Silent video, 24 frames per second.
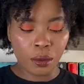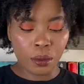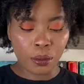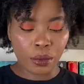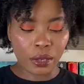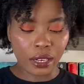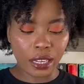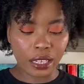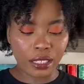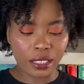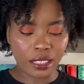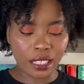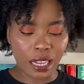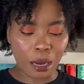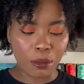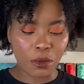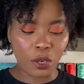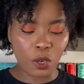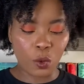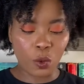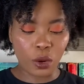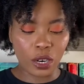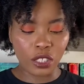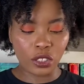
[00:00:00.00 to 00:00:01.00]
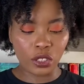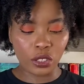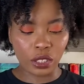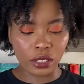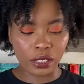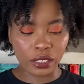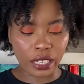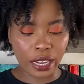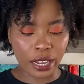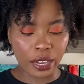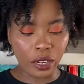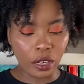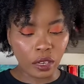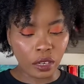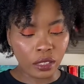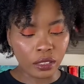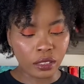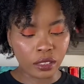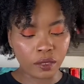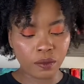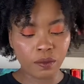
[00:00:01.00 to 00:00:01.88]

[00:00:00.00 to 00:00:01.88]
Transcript: But let's see how many questions I got.